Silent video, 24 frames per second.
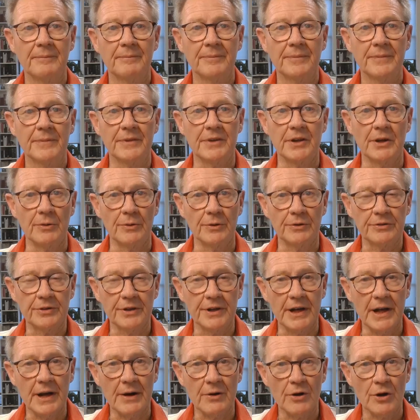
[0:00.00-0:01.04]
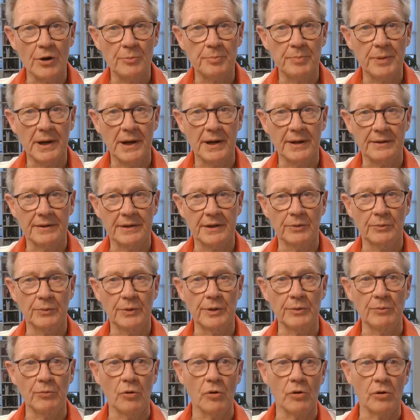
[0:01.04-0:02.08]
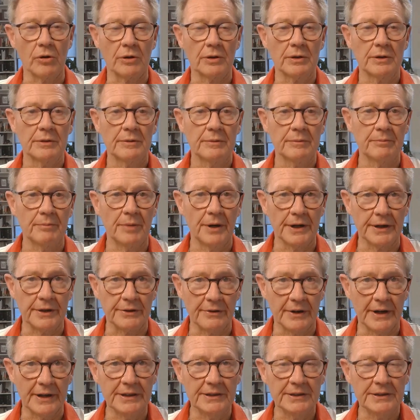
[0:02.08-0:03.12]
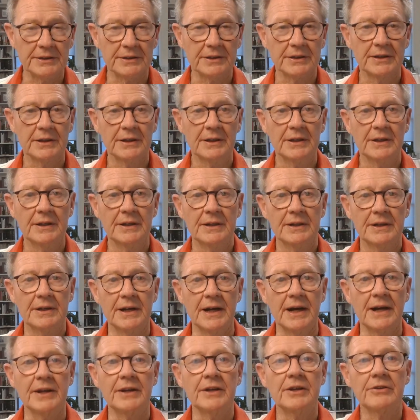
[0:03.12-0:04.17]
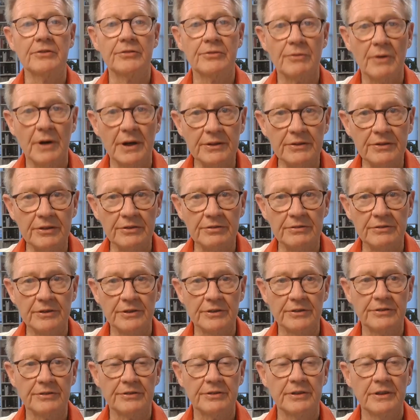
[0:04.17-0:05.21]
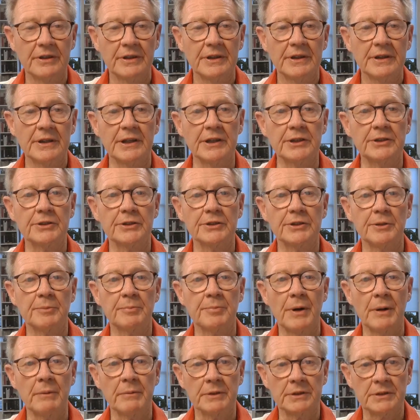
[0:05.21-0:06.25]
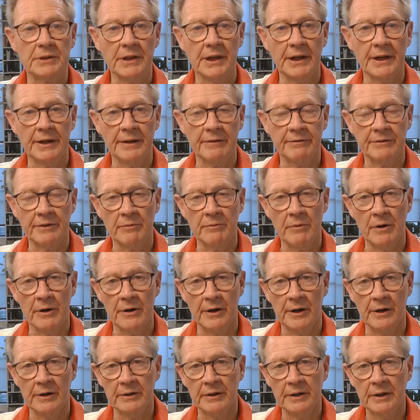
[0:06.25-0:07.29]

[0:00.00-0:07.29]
There is a narrow path that we walk by grace and his righteousness into the promised land of tomorrow.